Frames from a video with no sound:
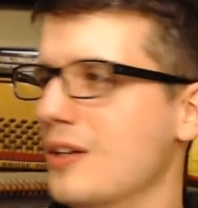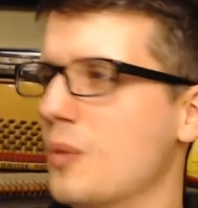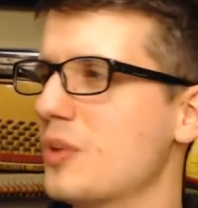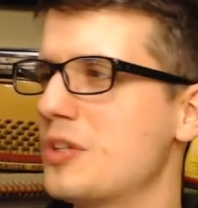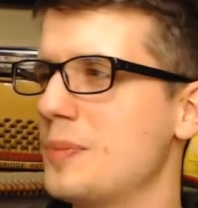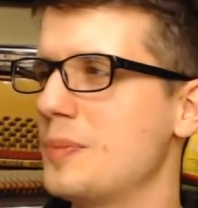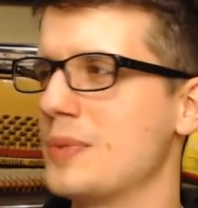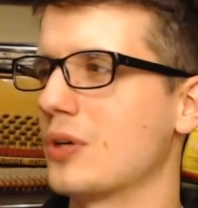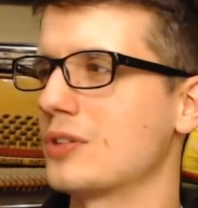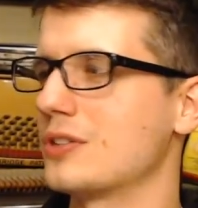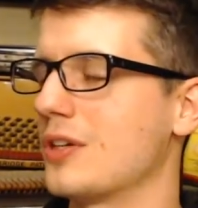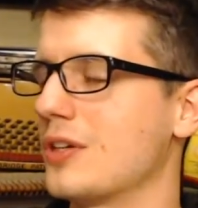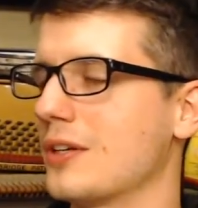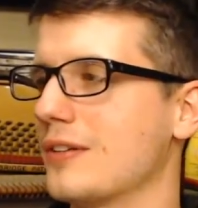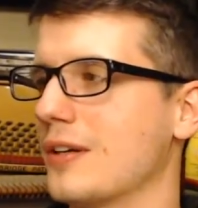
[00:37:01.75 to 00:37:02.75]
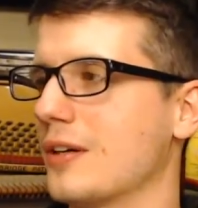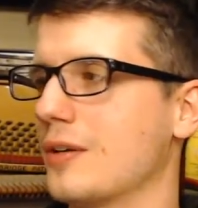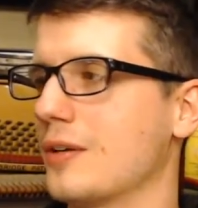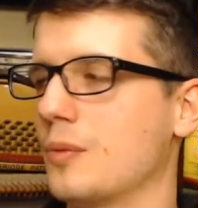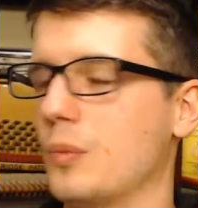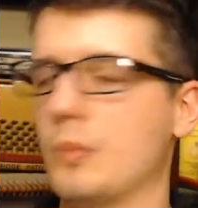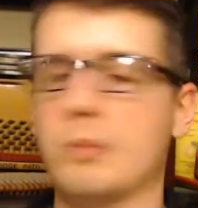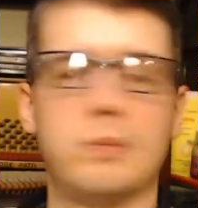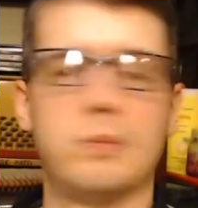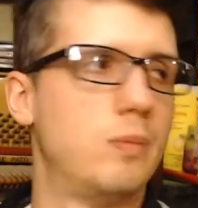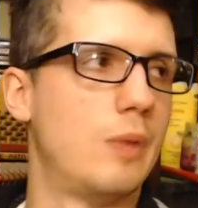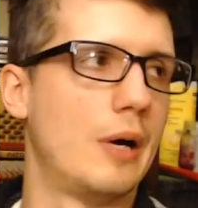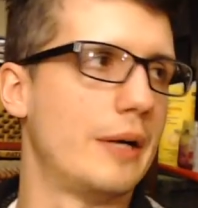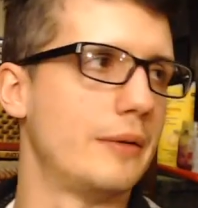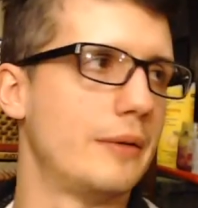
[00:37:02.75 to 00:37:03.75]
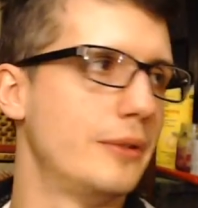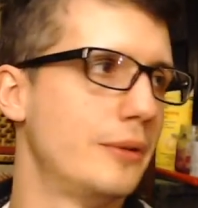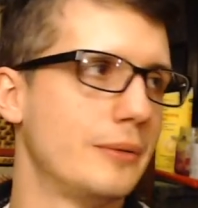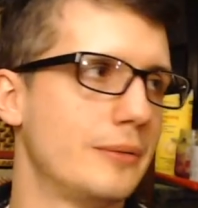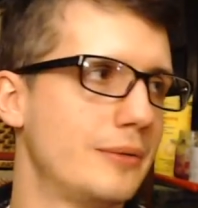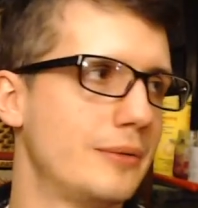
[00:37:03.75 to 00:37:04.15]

what's a Bjork song? It's like, no.